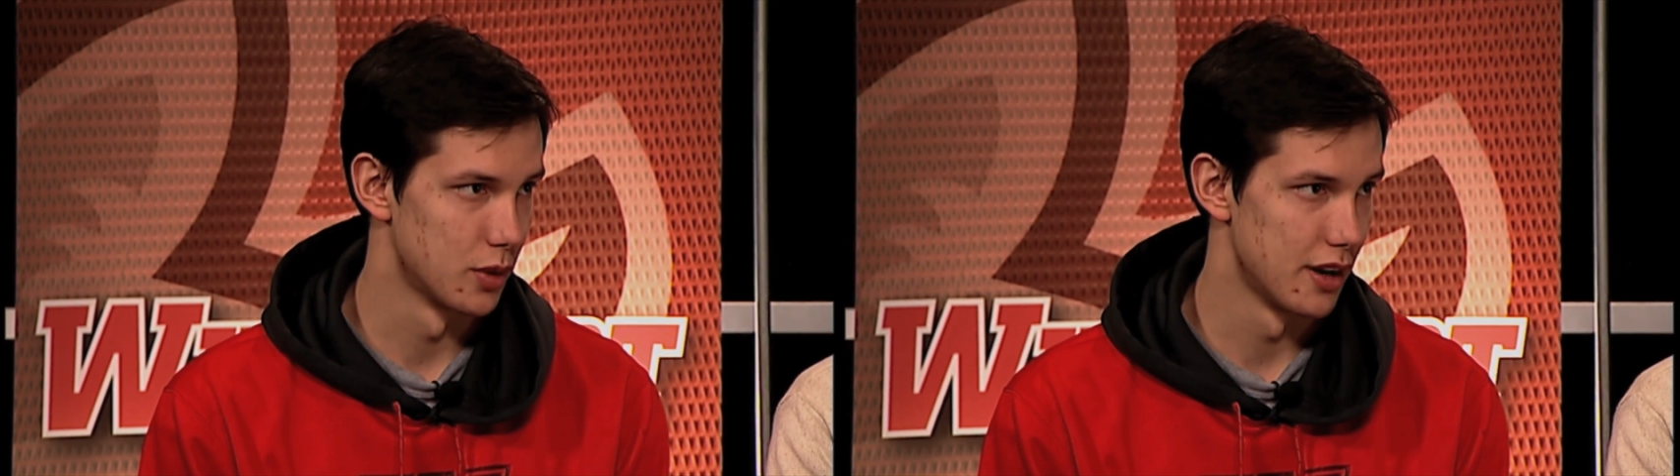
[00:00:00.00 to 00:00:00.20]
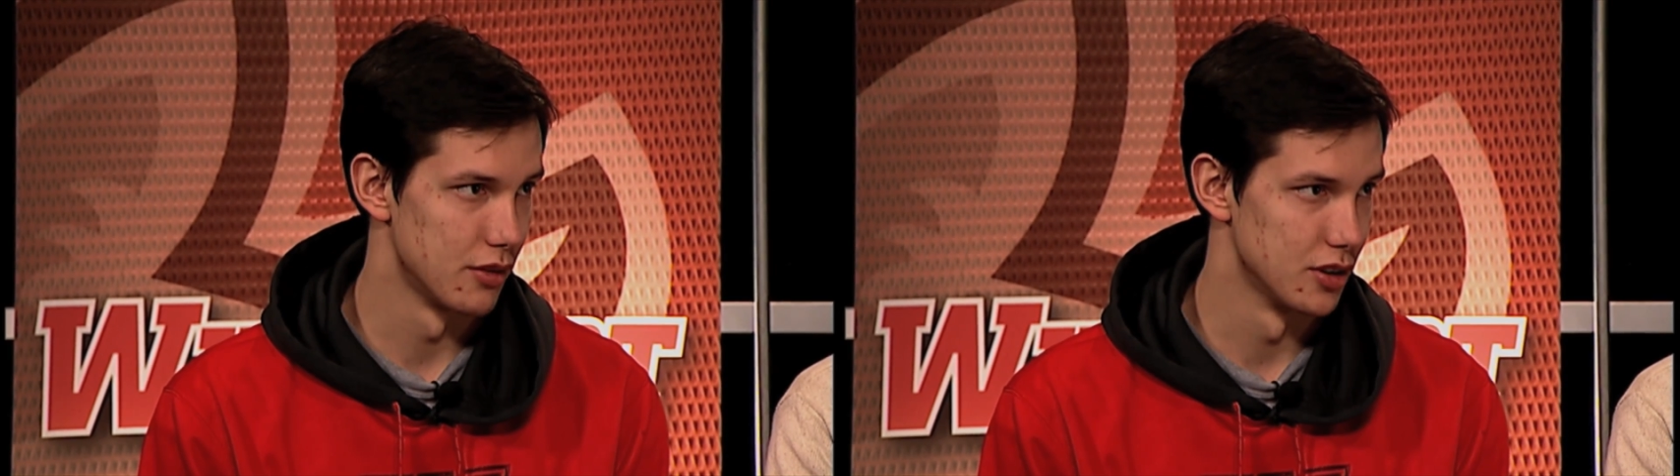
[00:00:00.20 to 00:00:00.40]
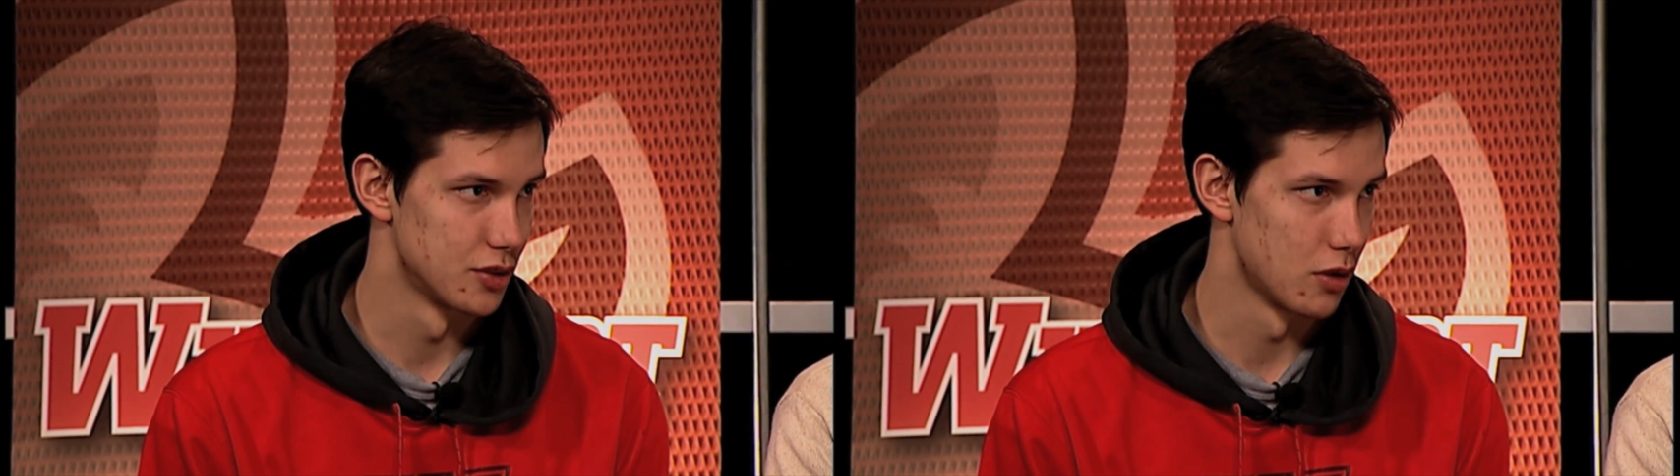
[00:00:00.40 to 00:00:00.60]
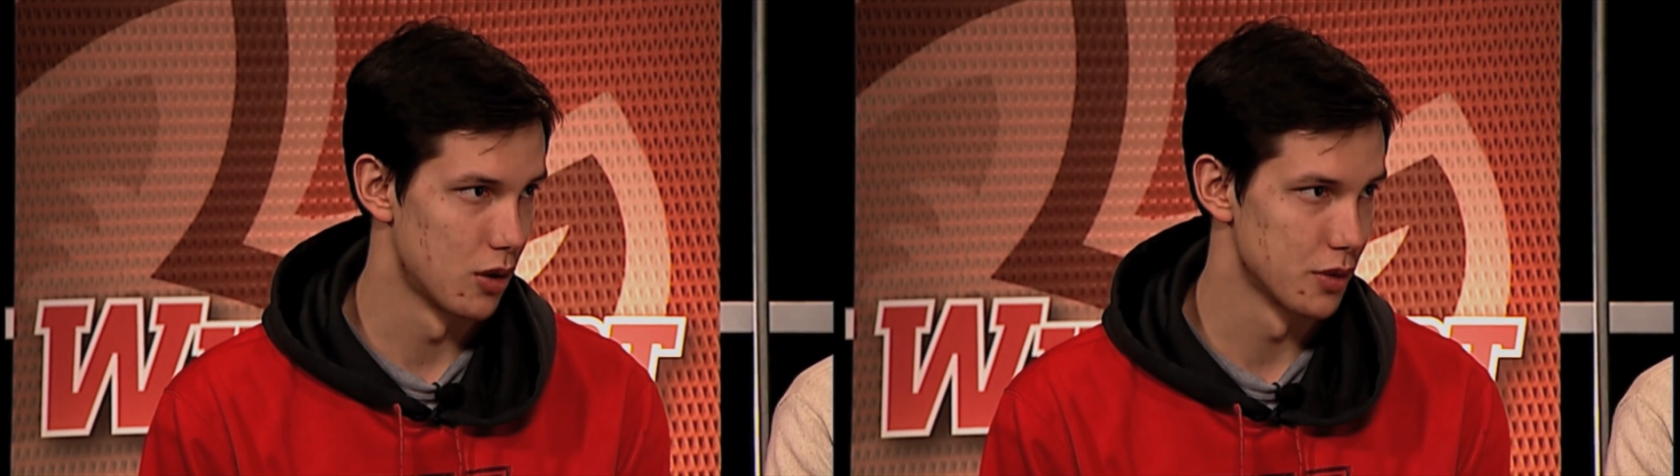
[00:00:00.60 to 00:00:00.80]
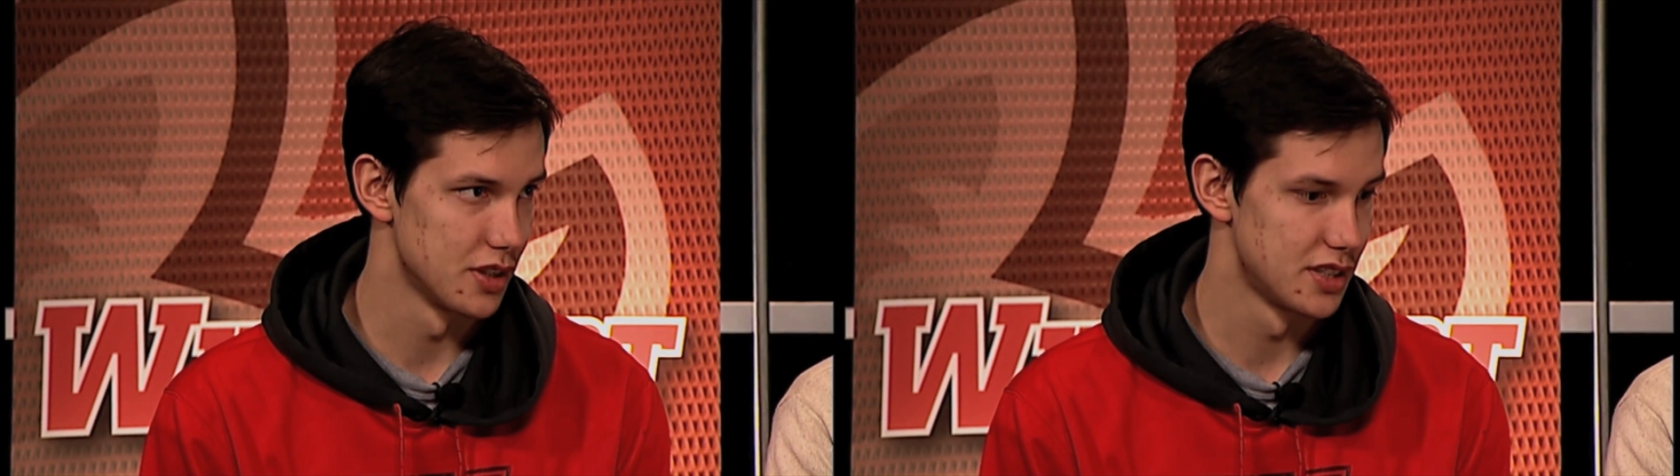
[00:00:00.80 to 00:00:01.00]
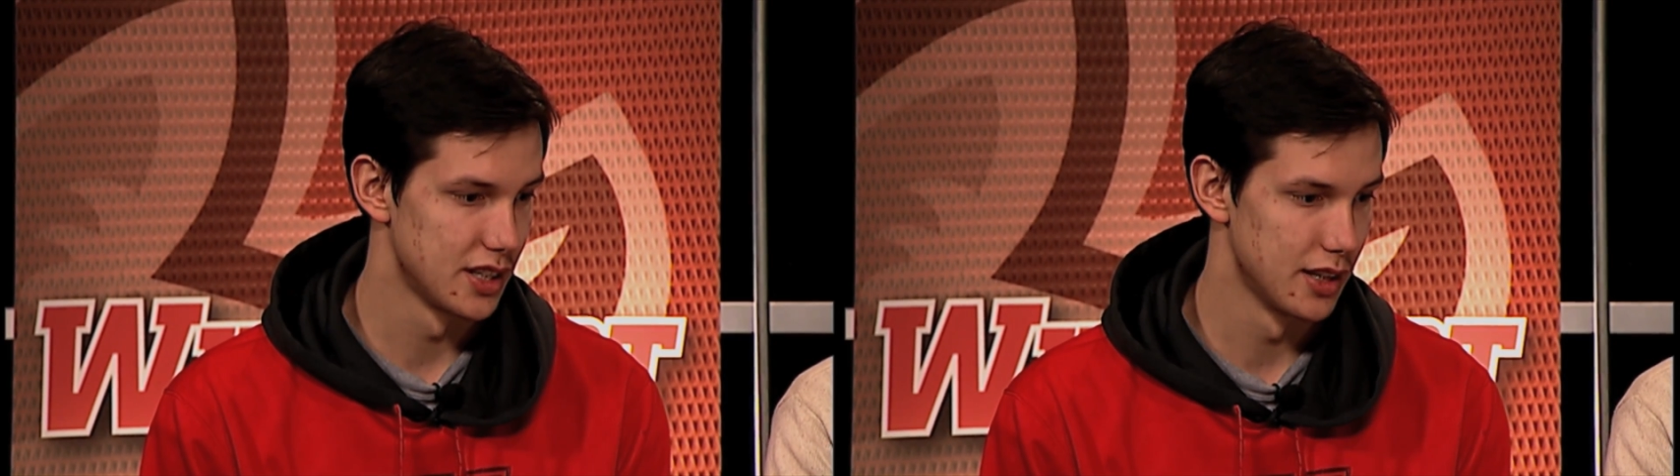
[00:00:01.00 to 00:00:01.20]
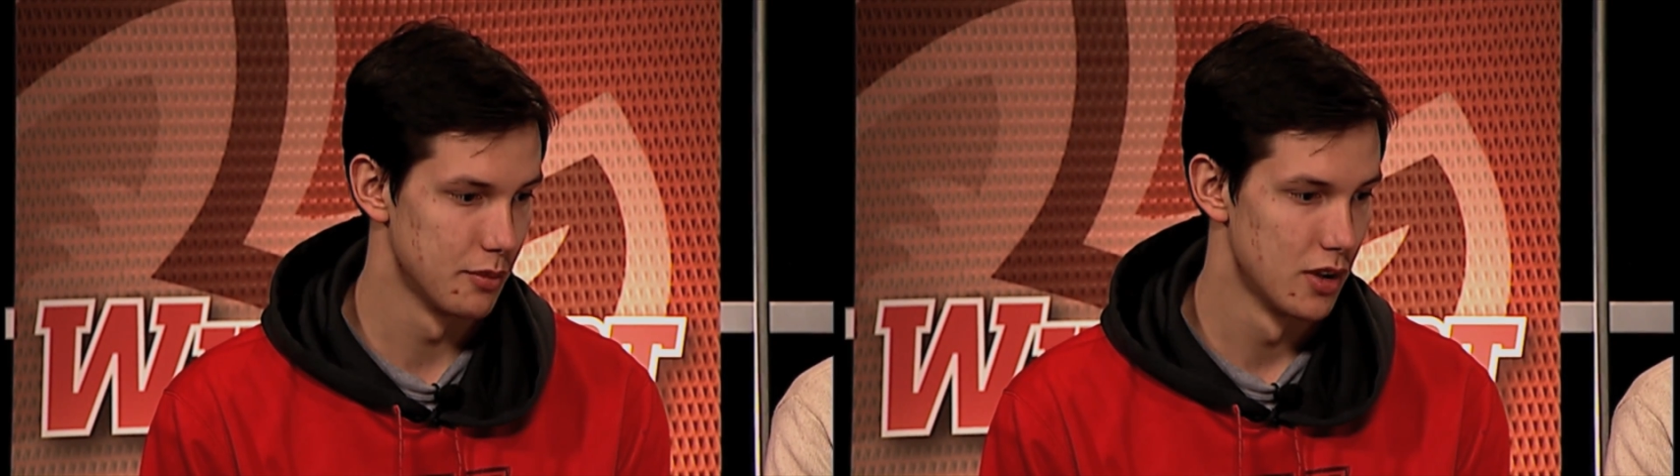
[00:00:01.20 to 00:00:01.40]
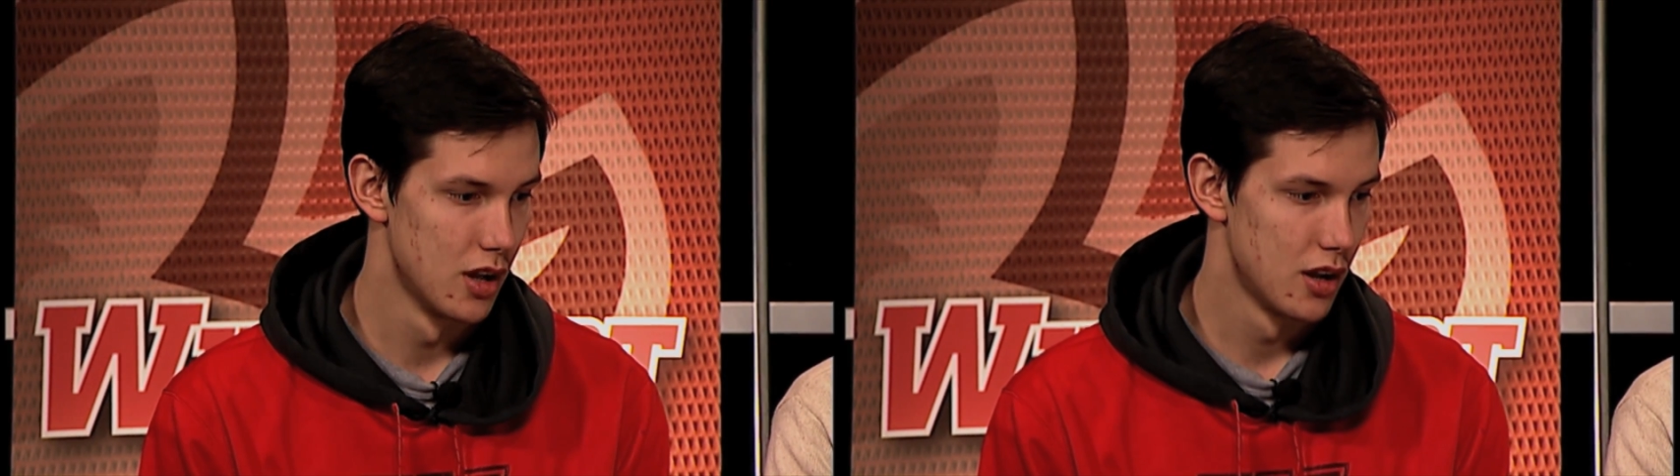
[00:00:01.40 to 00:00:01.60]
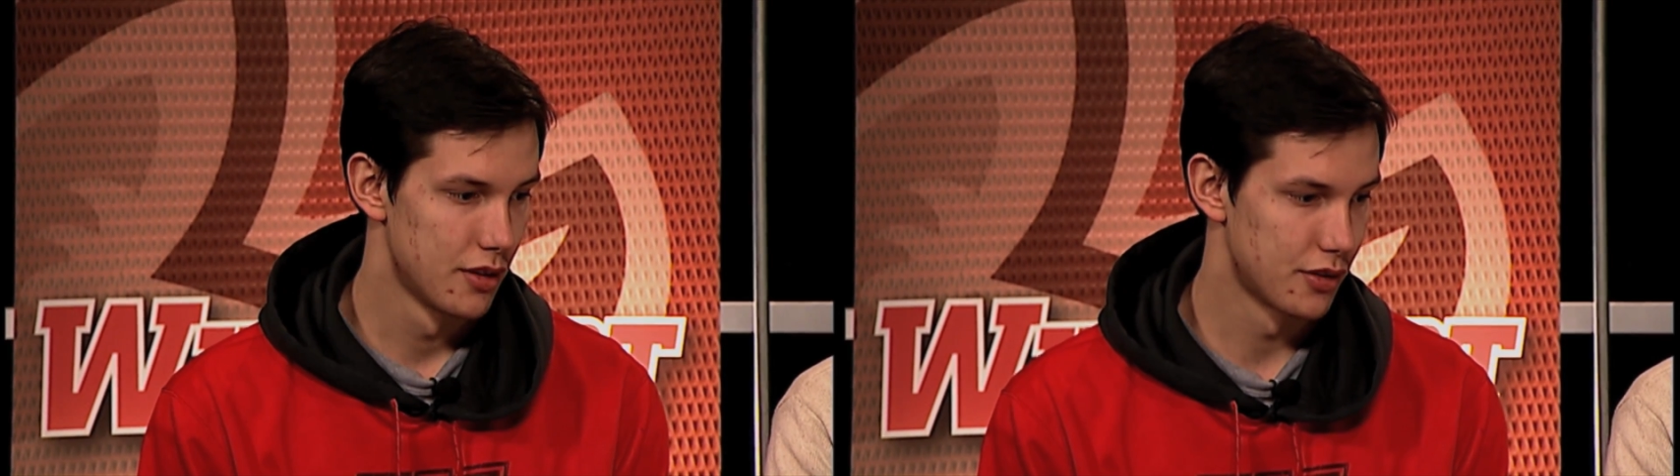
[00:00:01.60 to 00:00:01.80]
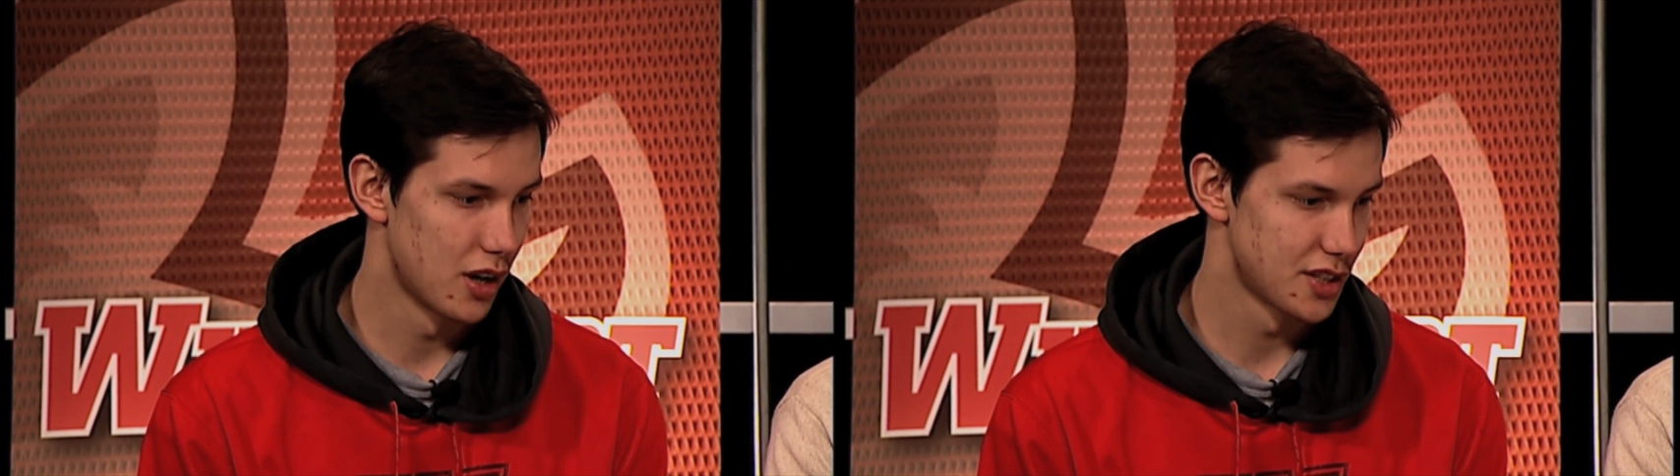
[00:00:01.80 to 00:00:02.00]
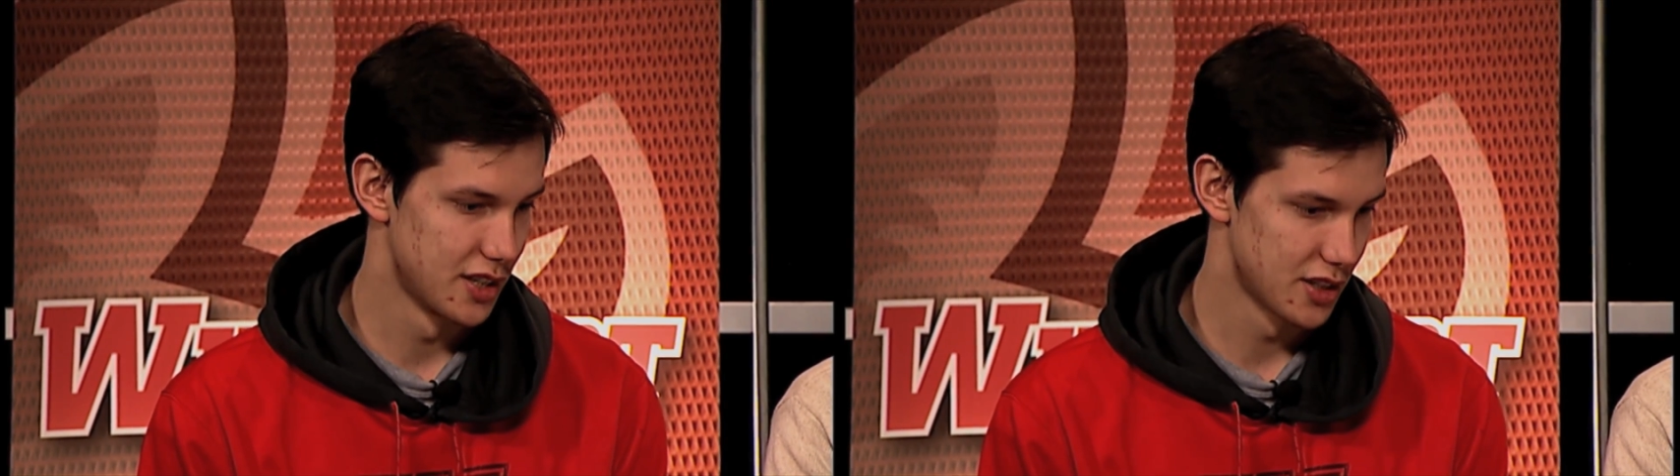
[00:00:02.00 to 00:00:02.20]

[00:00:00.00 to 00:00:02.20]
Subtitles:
whatever is wrong with the team. For us, it